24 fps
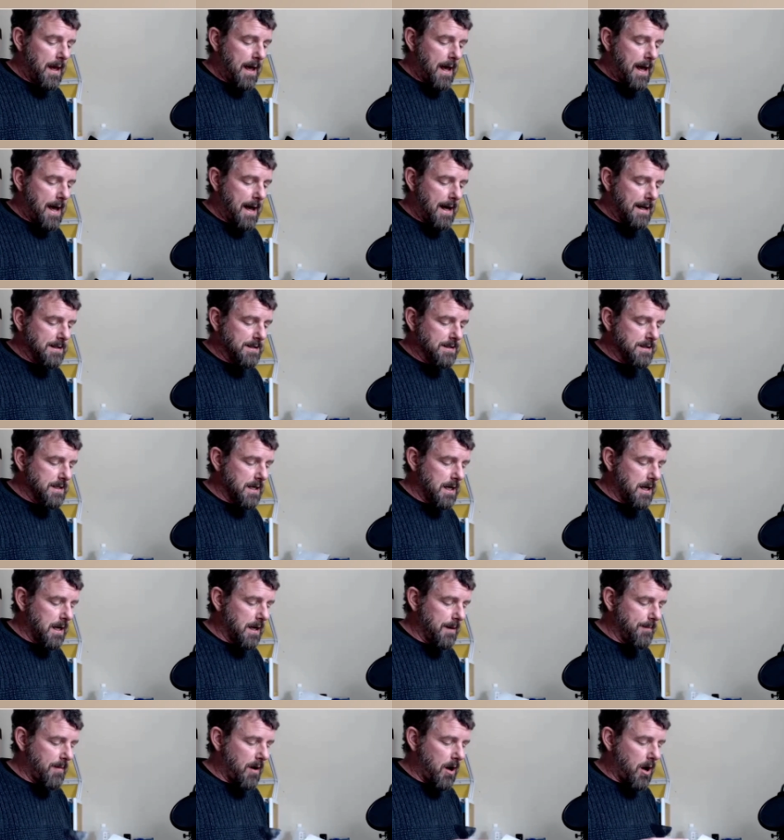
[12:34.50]
And
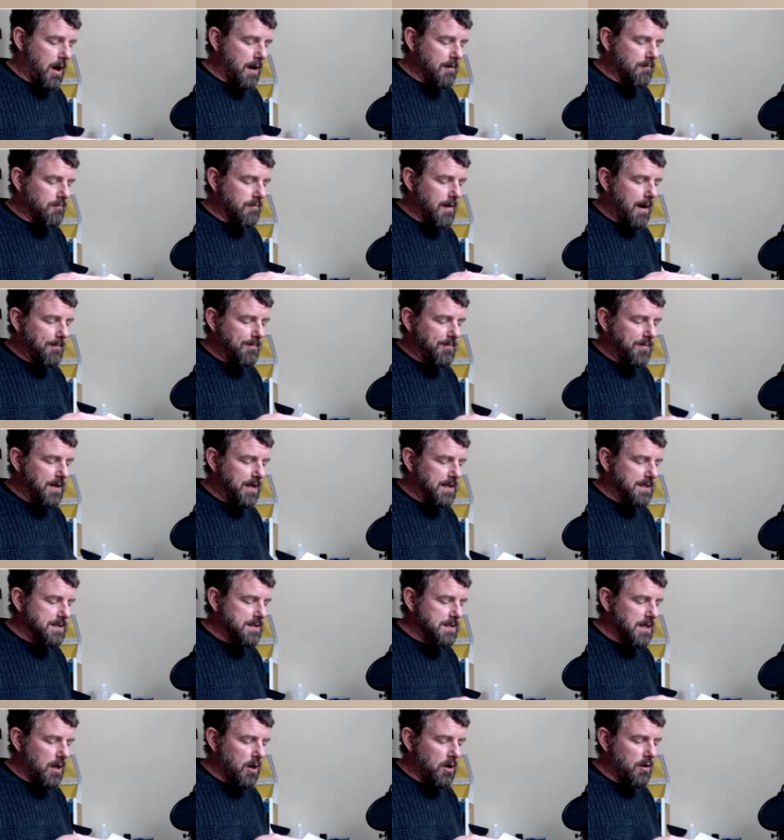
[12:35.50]
um, I rubbed
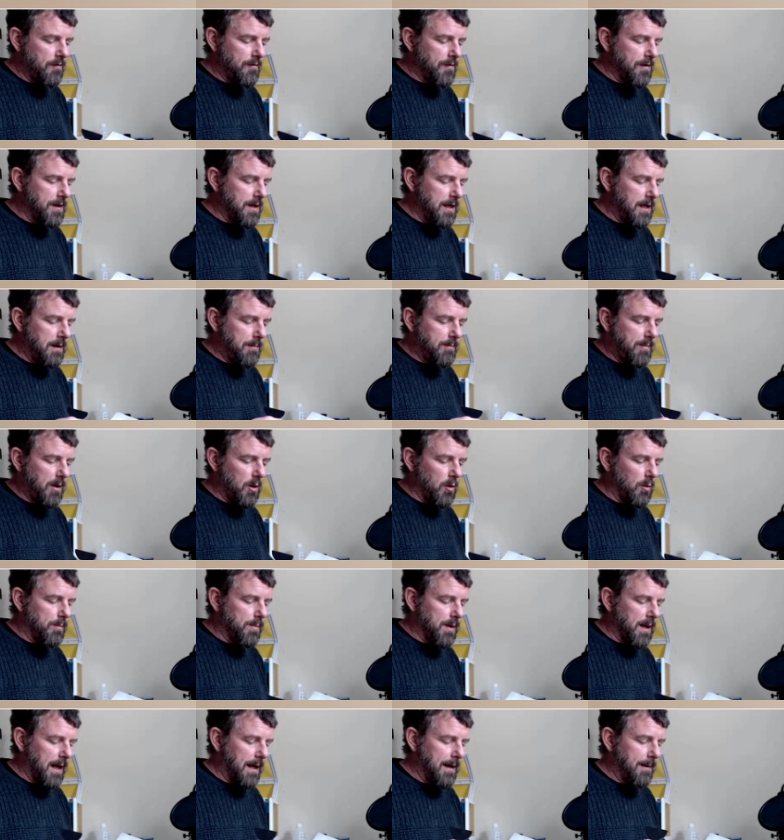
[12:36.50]
this over the
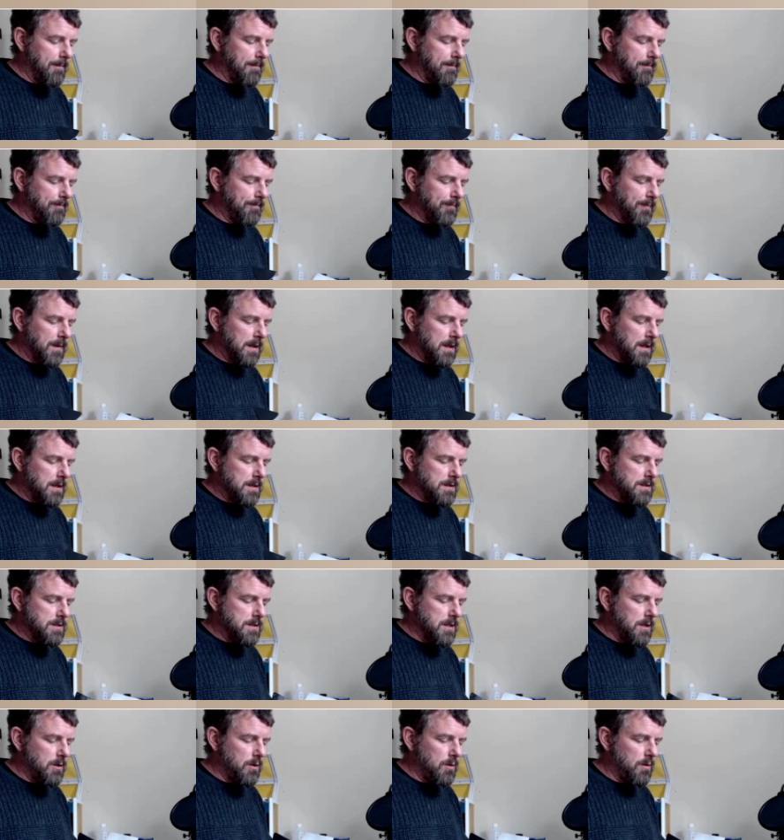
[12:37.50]
build plate
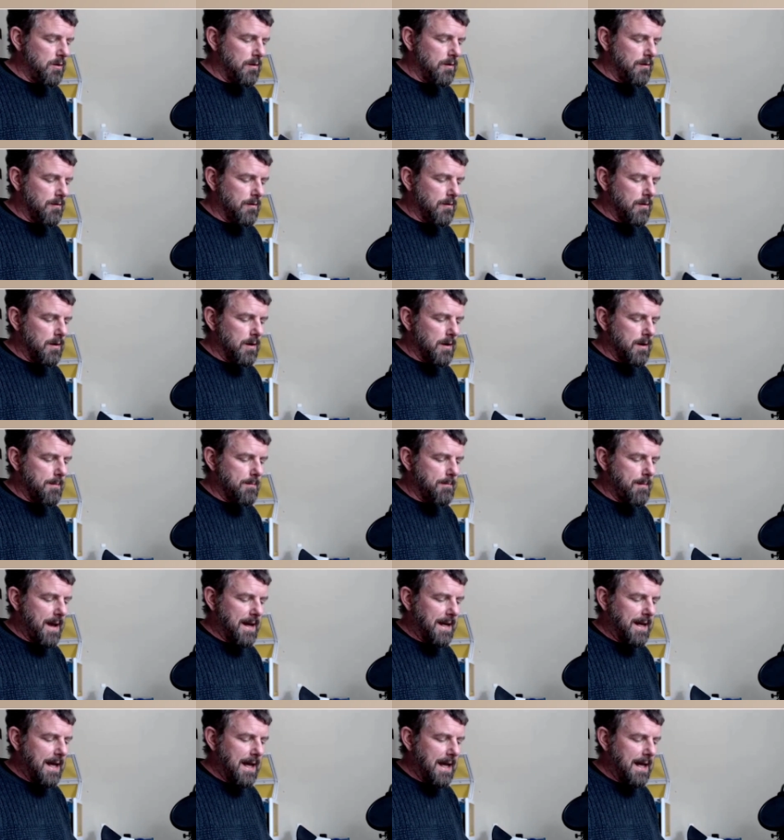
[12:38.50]
to
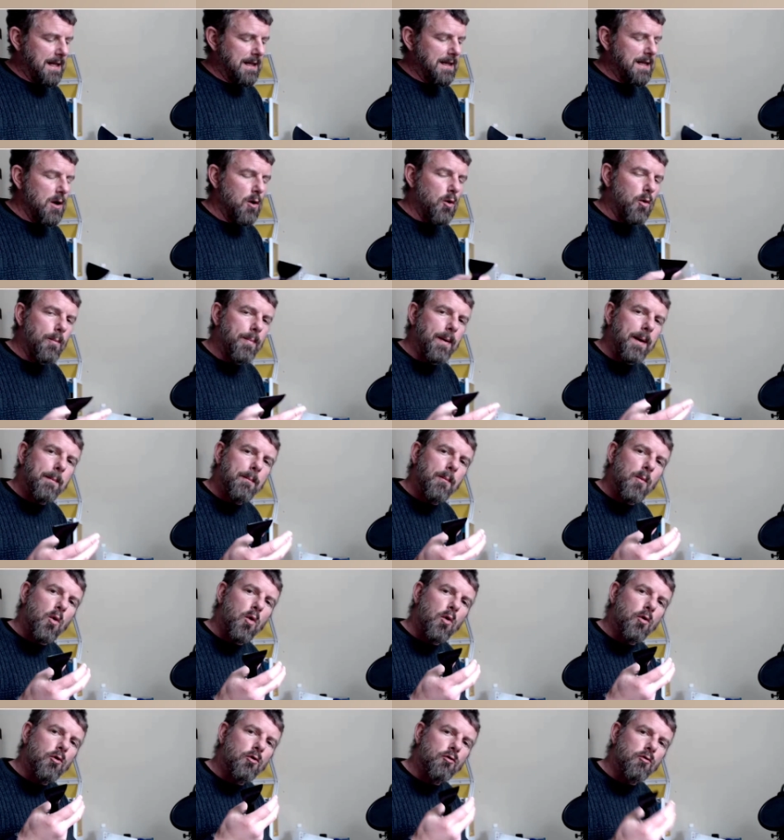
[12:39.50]
make it a little bit
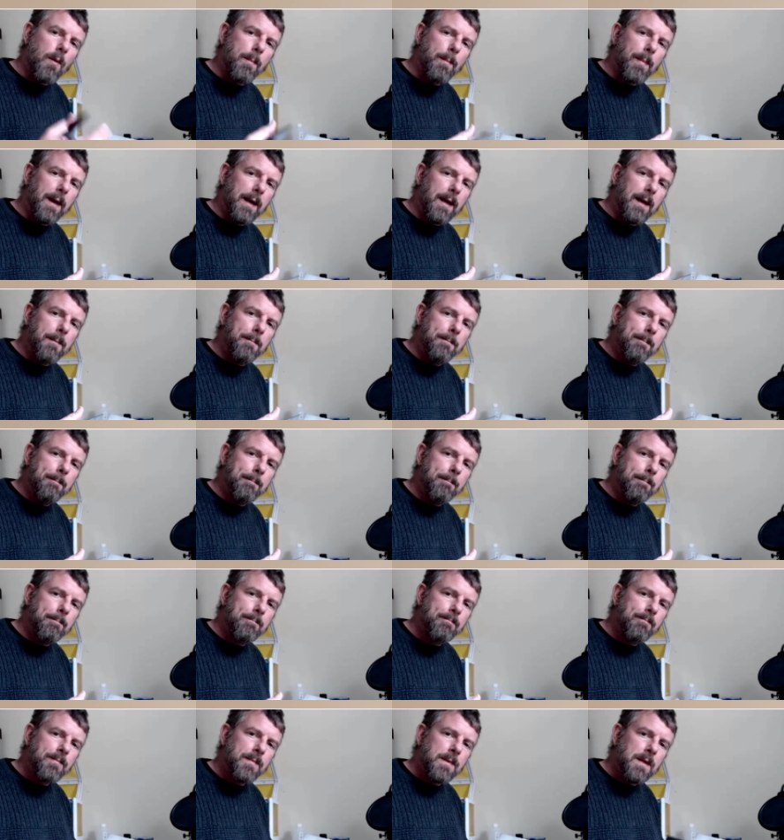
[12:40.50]
more grippy.
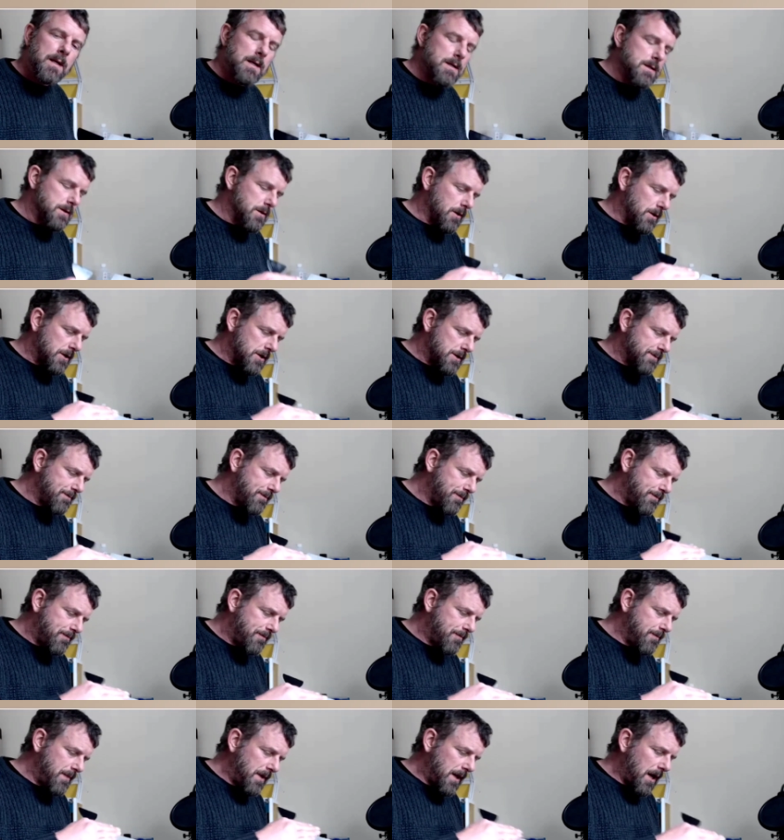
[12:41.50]
So I just
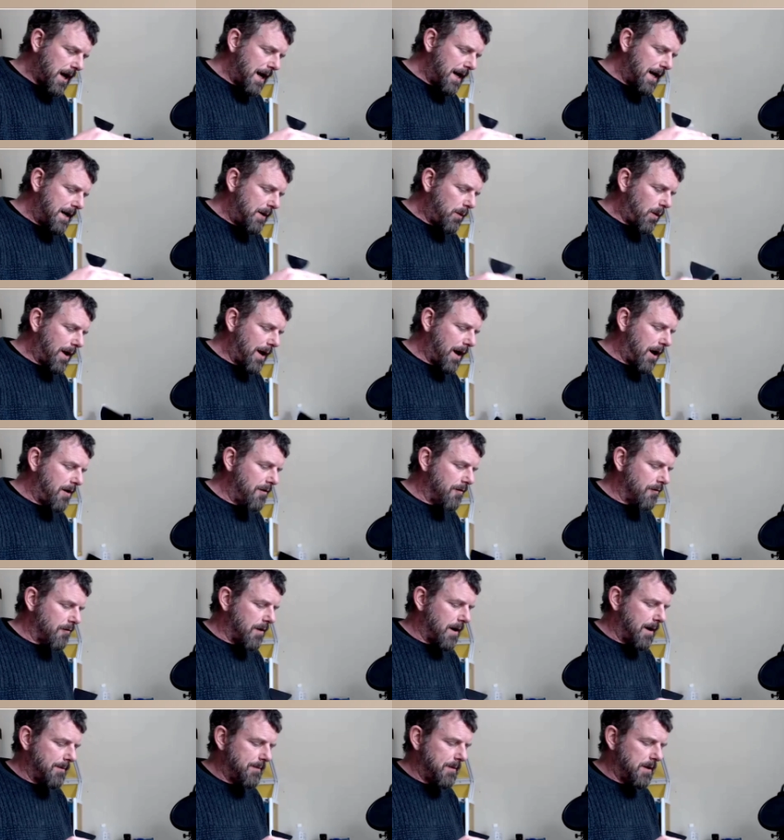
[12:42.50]
lightly went
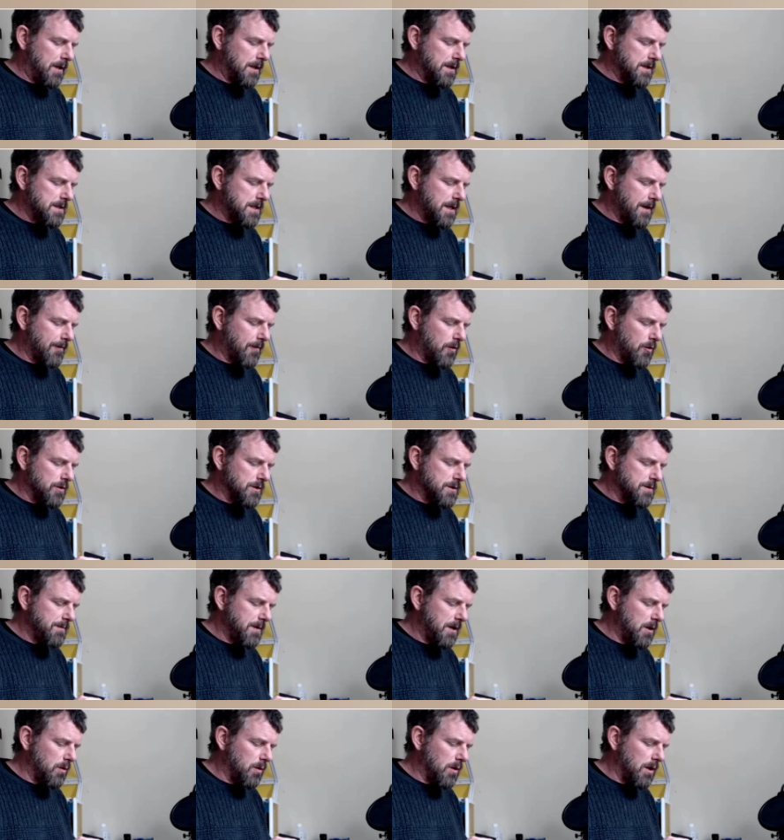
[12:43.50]
over it. You can see I've got
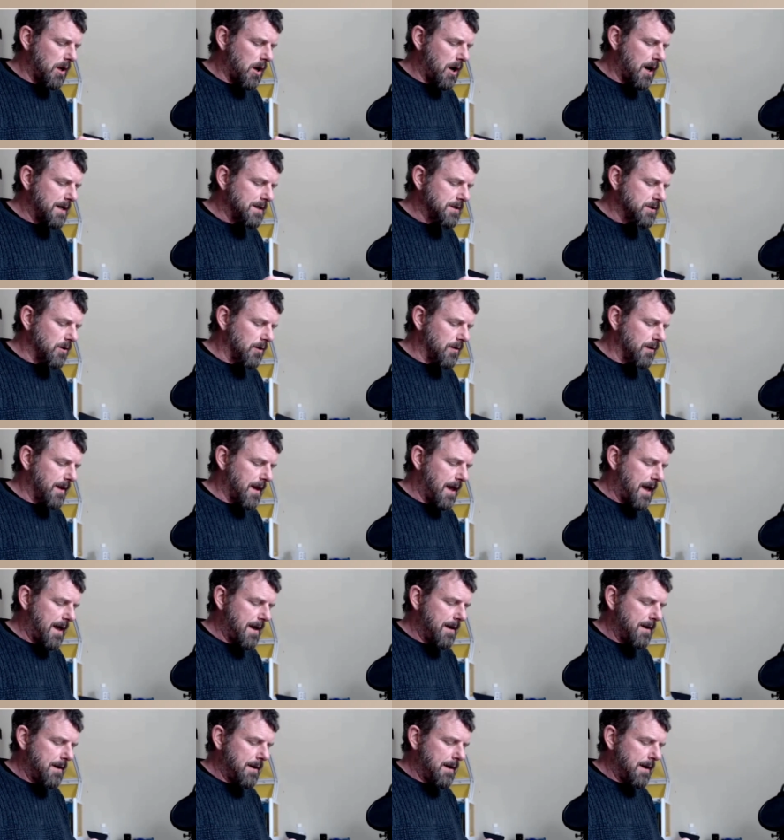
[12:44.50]
some little lines on
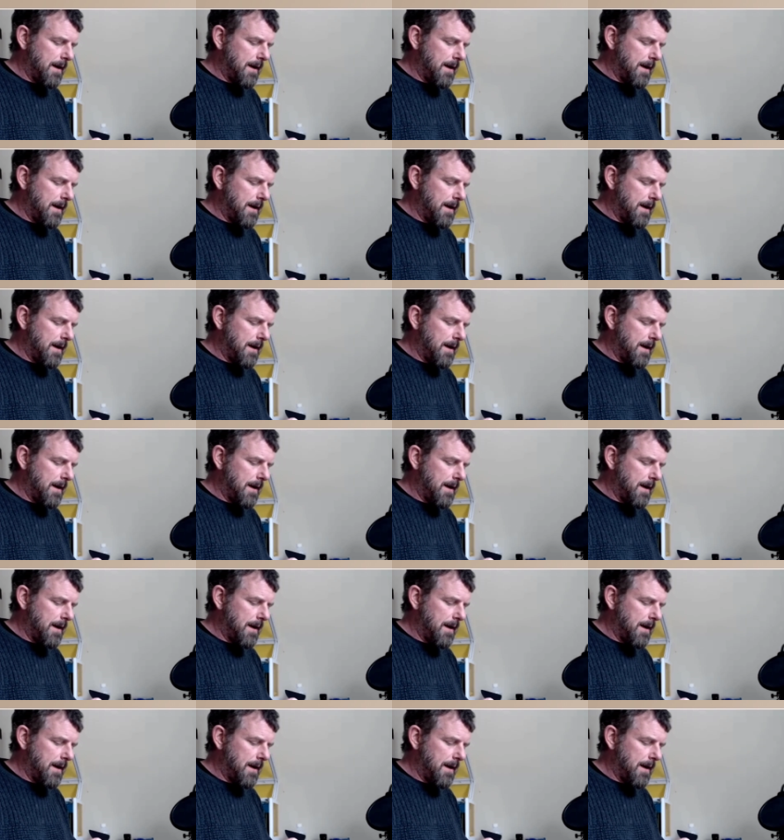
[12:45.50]
there.